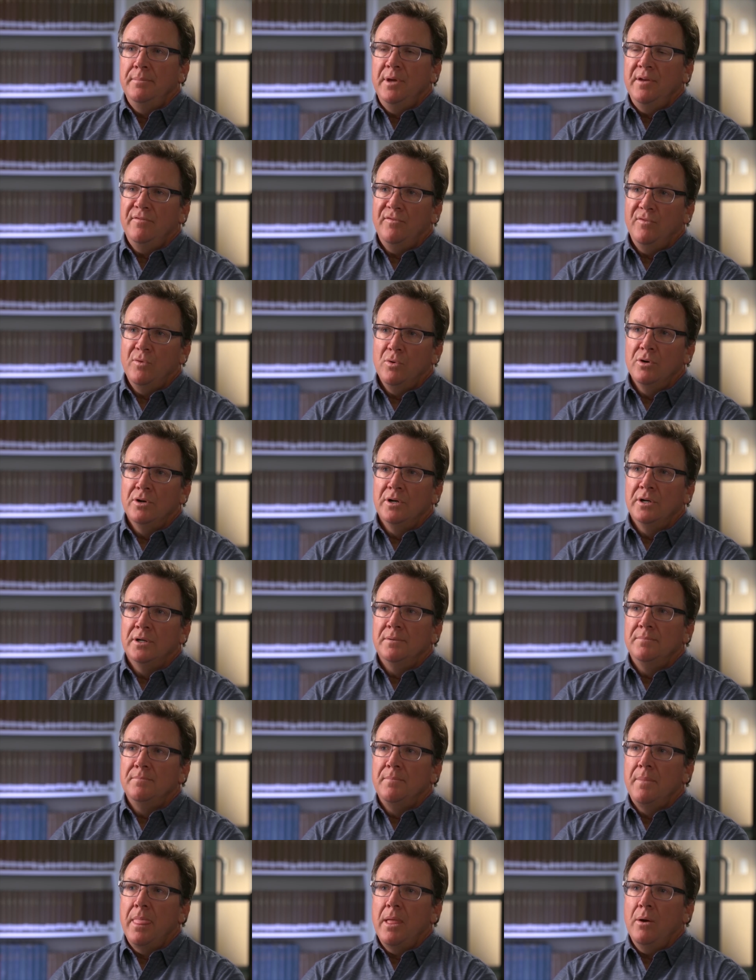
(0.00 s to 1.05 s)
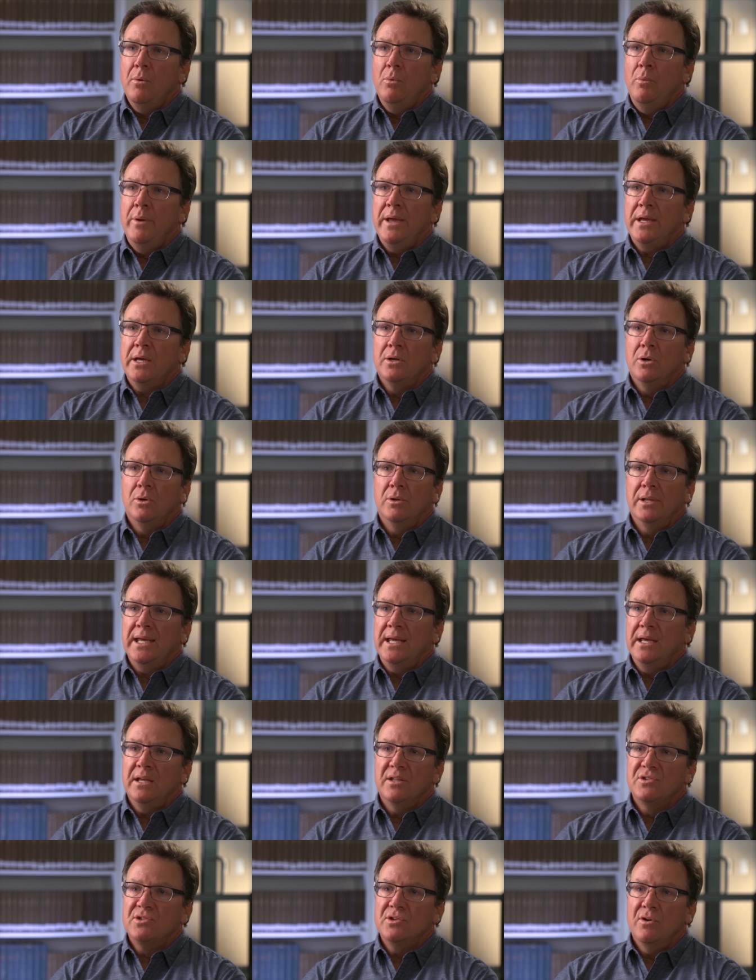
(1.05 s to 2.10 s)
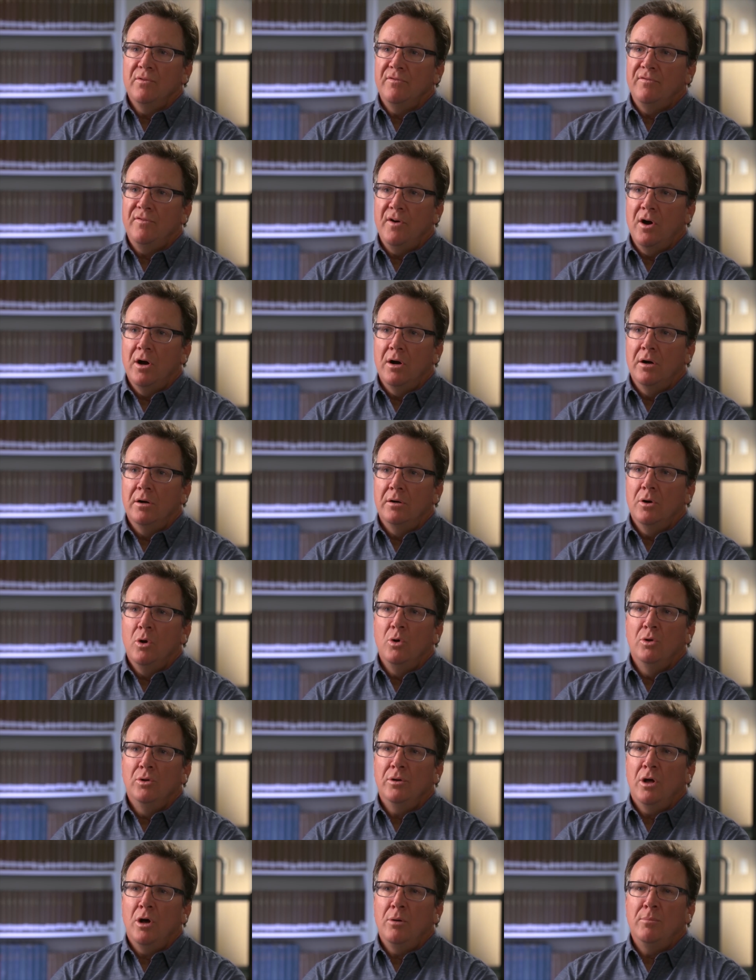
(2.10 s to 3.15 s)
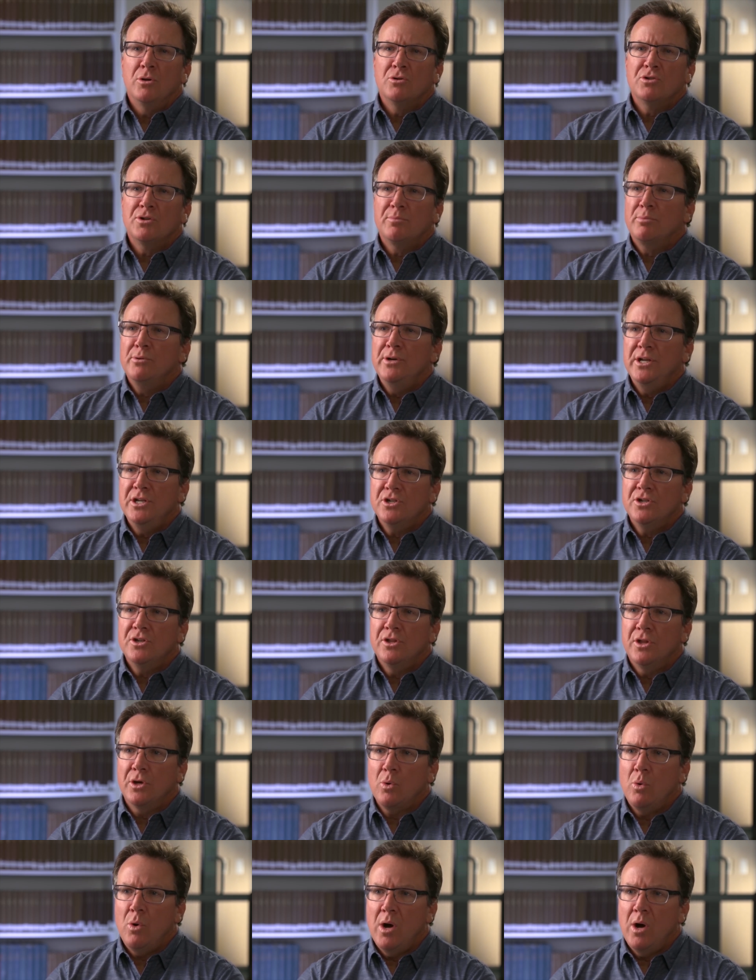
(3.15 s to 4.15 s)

Before, we could only get so far, almost preach to the